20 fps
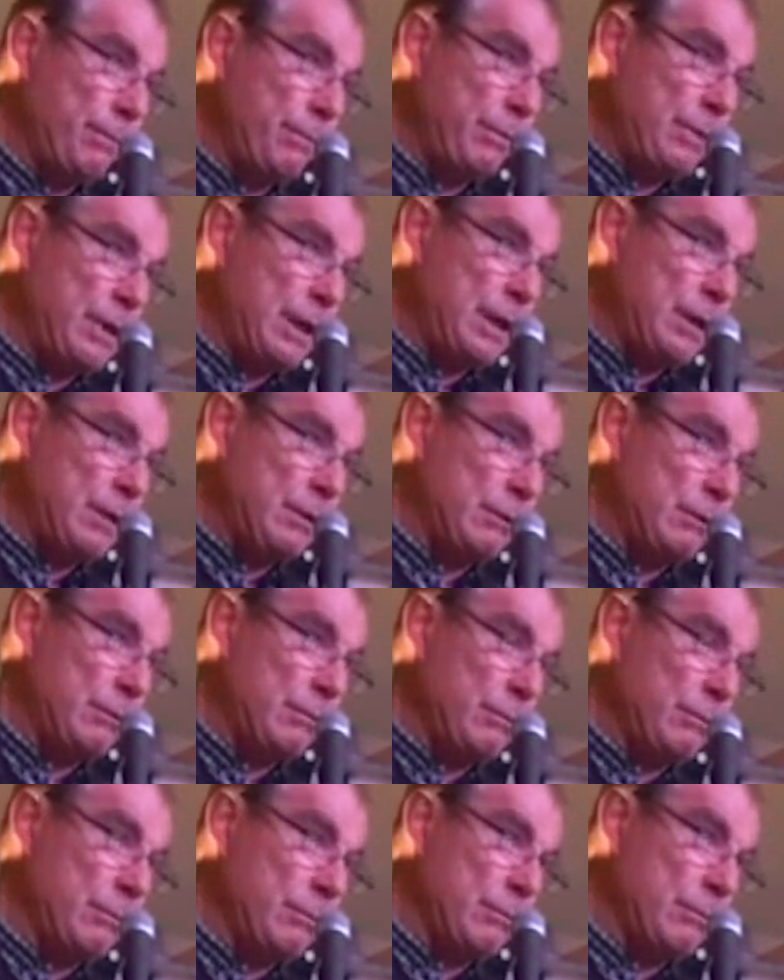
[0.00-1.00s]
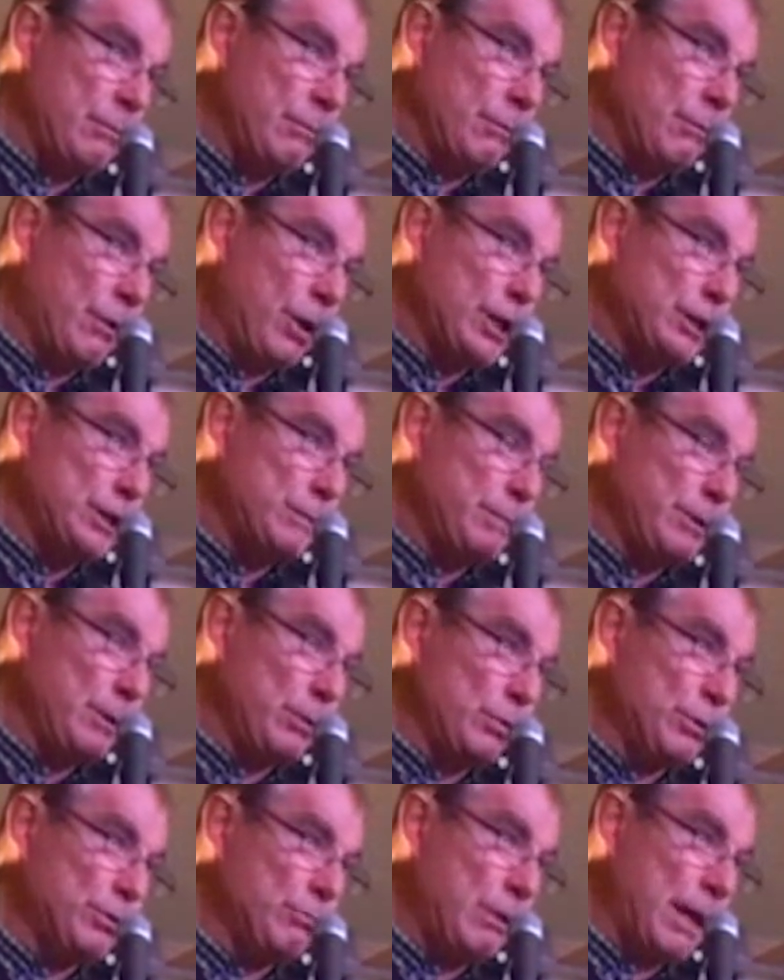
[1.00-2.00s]
the
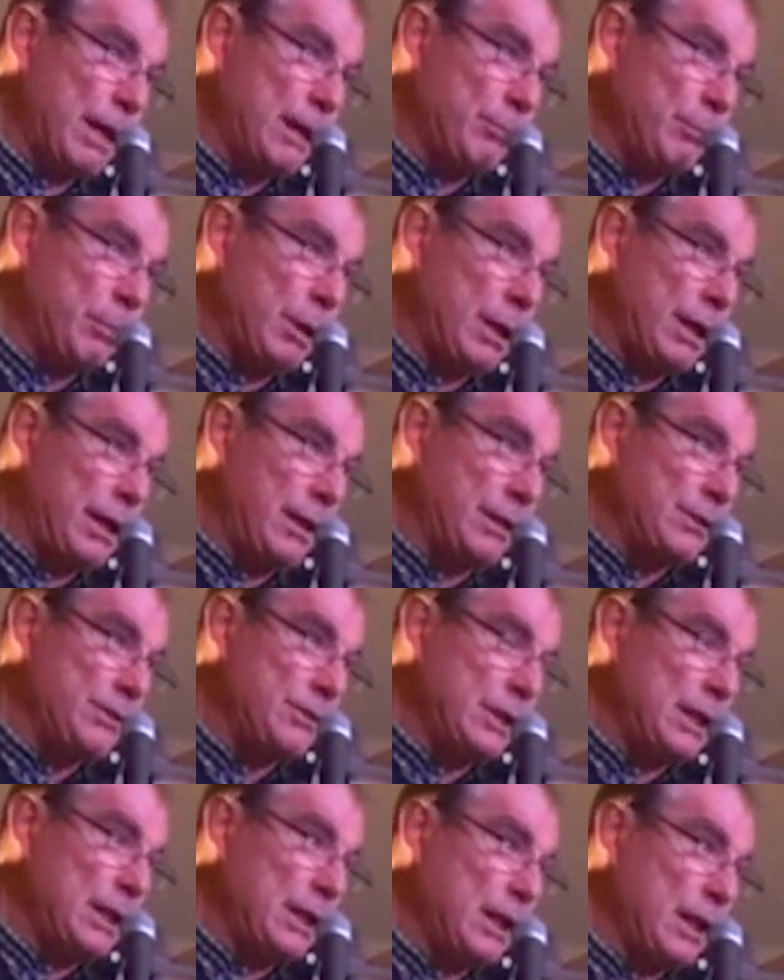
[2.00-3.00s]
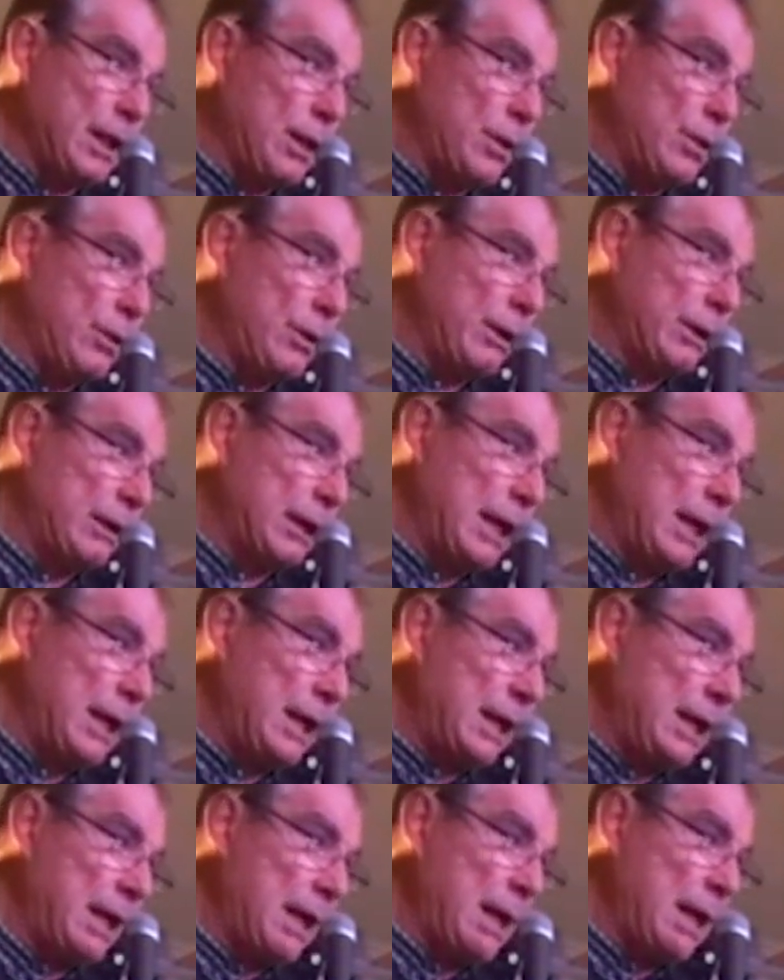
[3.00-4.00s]
hospital was run by the CEO
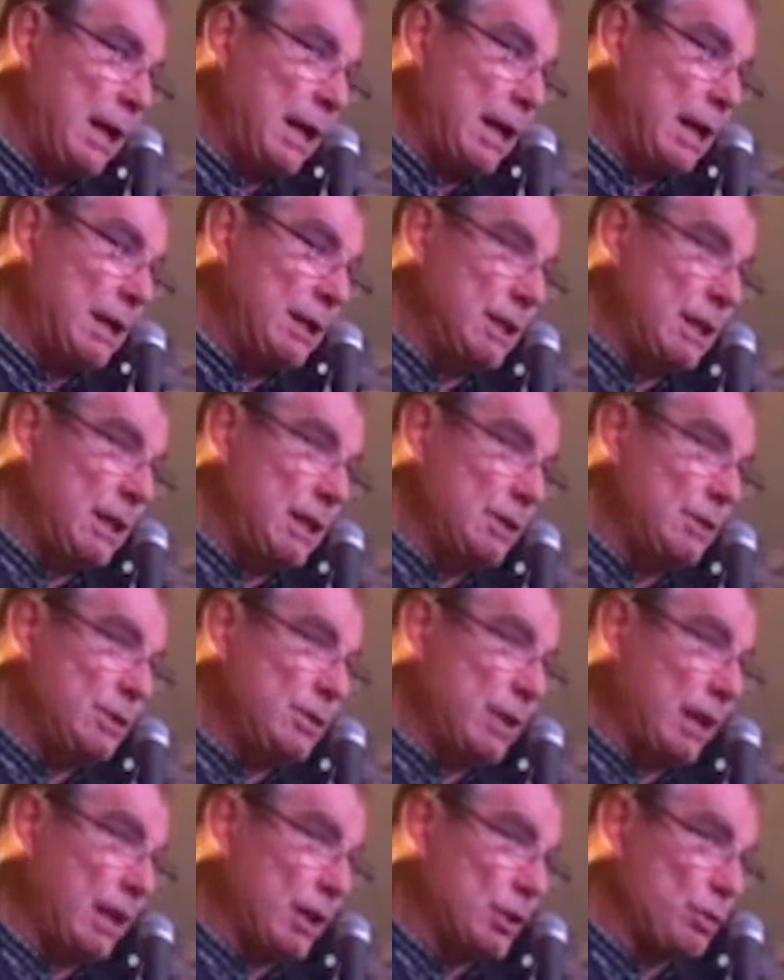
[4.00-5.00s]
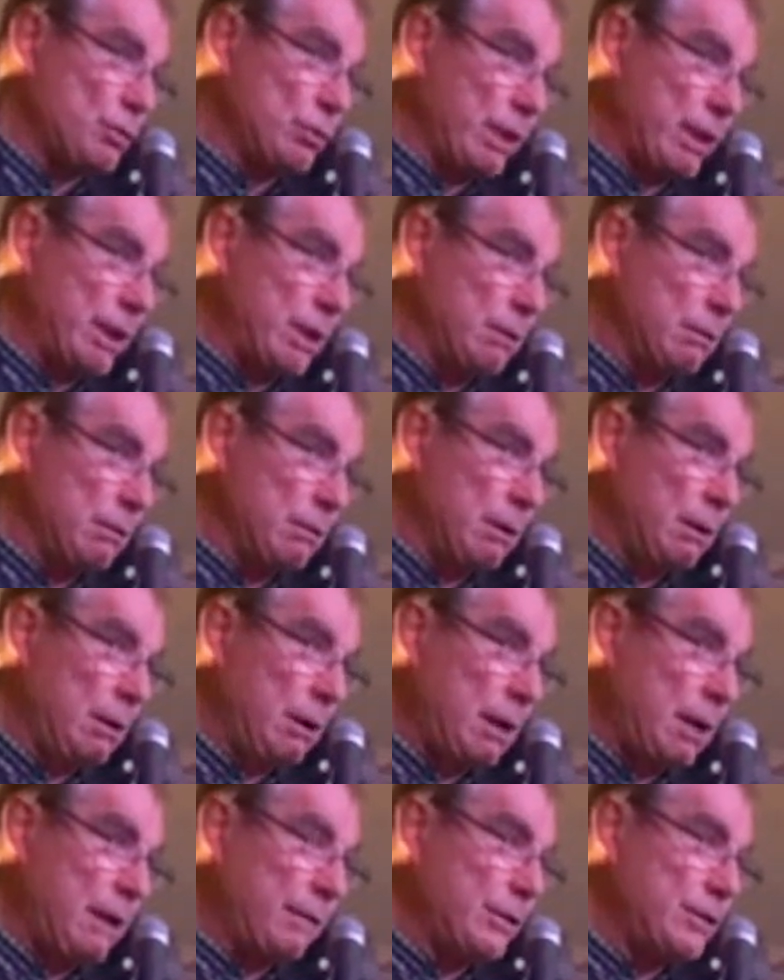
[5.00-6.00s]
and his secretary.
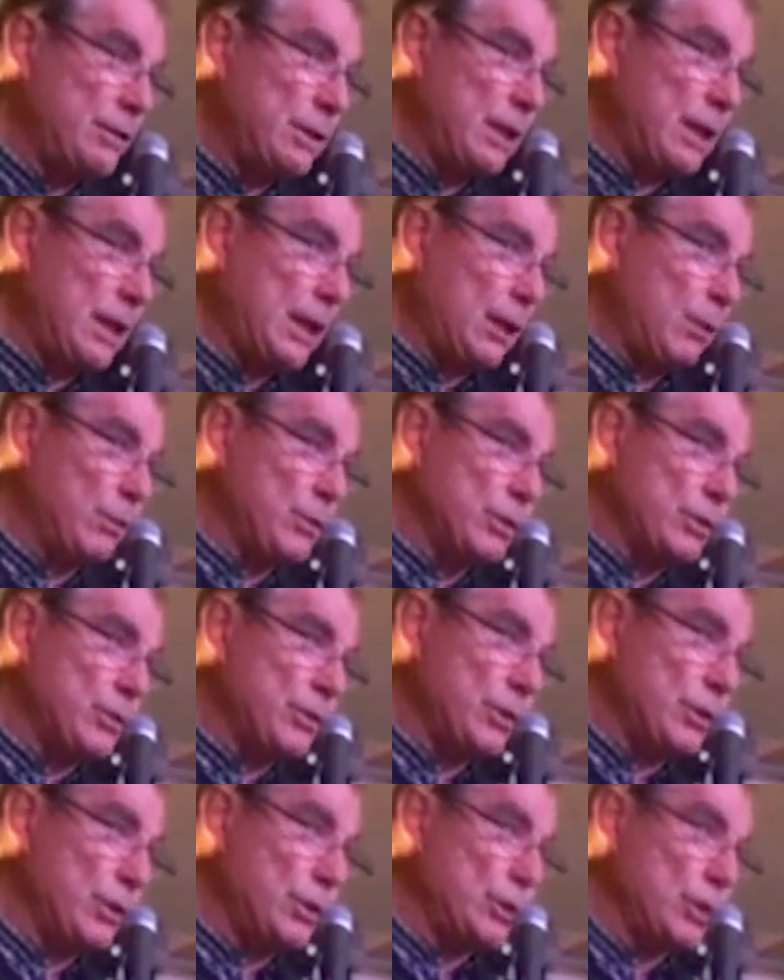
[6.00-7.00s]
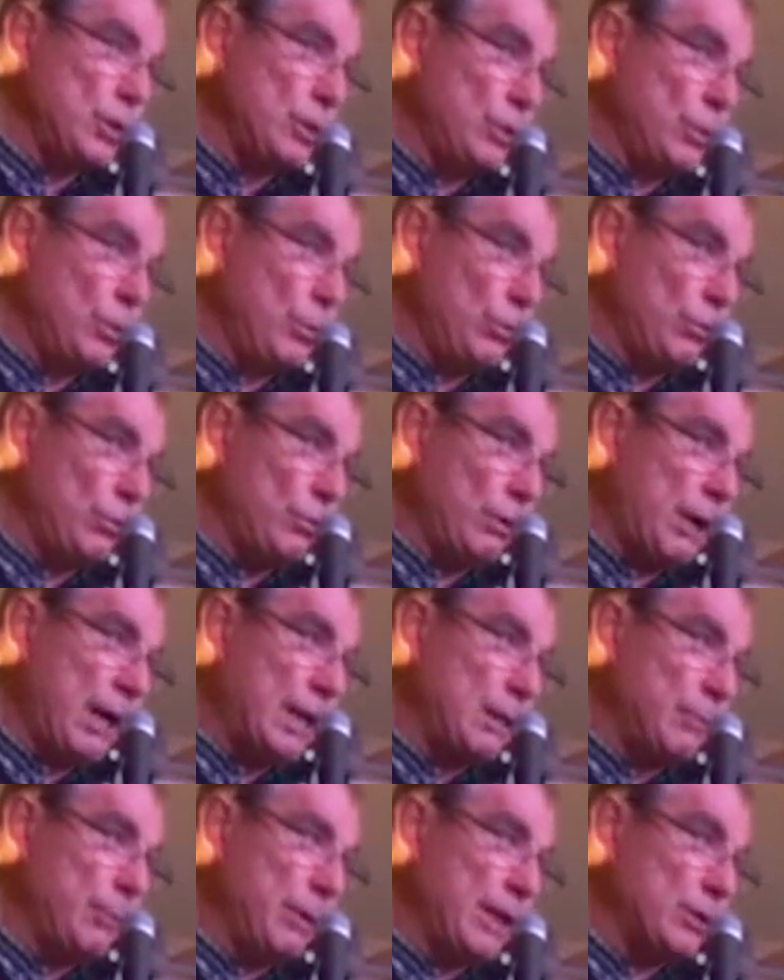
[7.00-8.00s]
And the CEO was a surgeon who
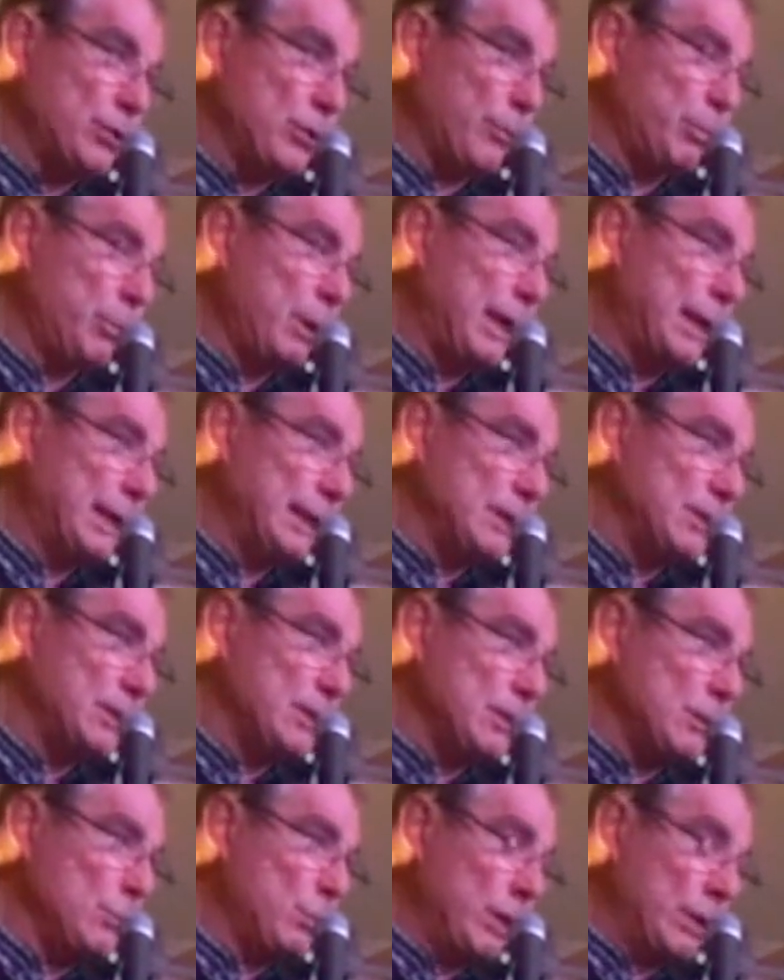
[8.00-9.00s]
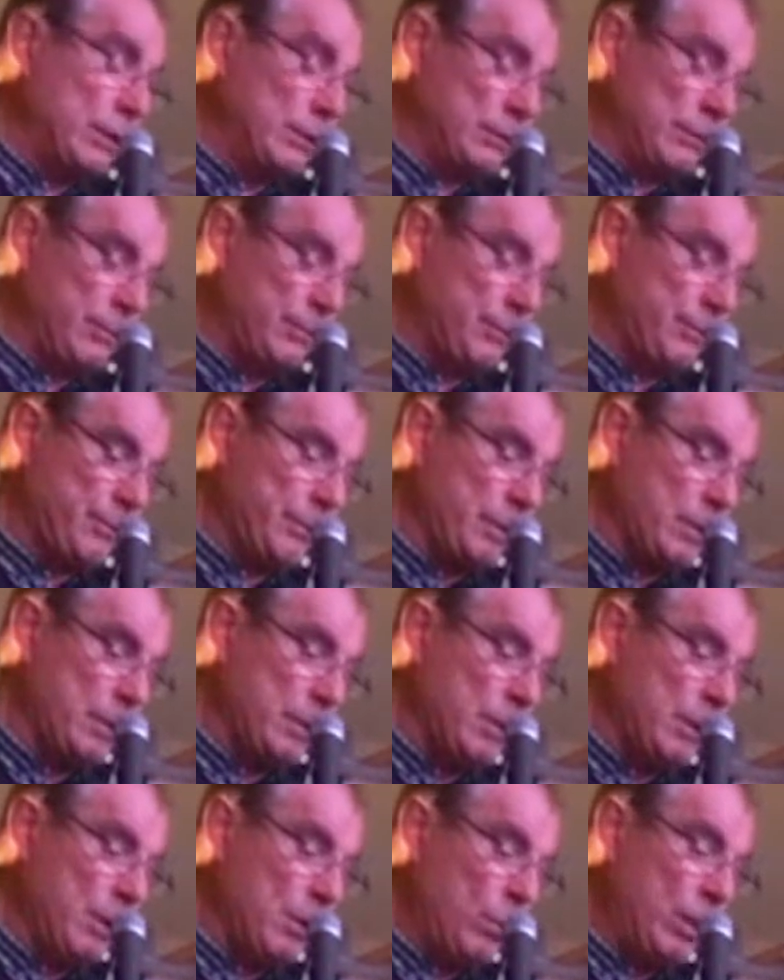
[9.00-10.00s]
had the biggest operating lists as well.
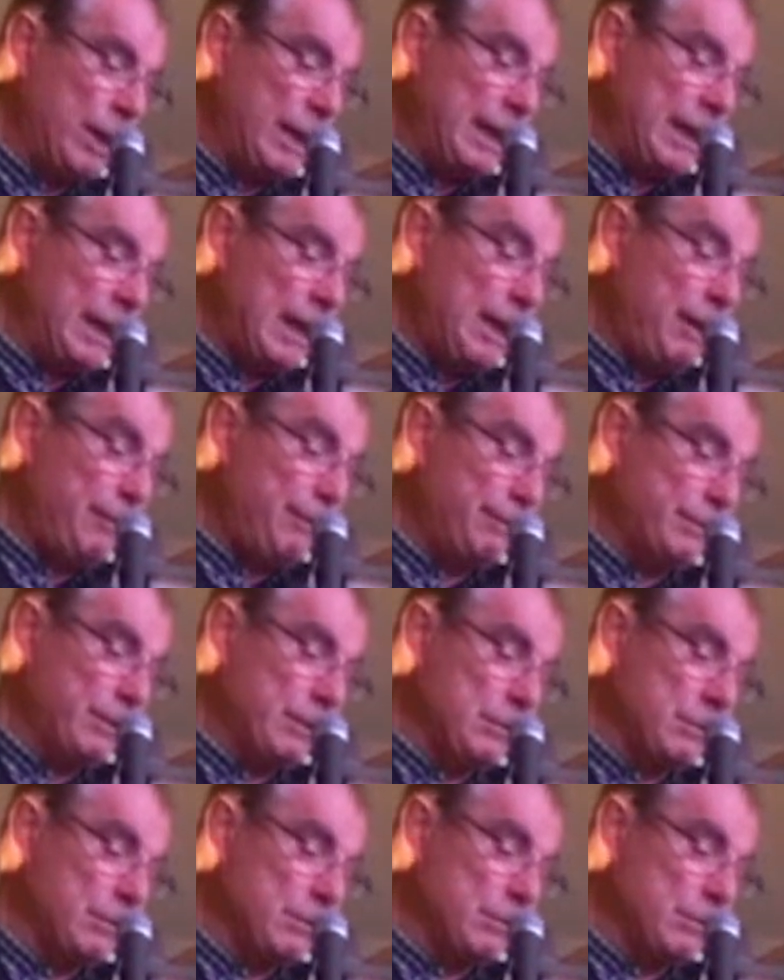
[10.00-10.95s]
When he left,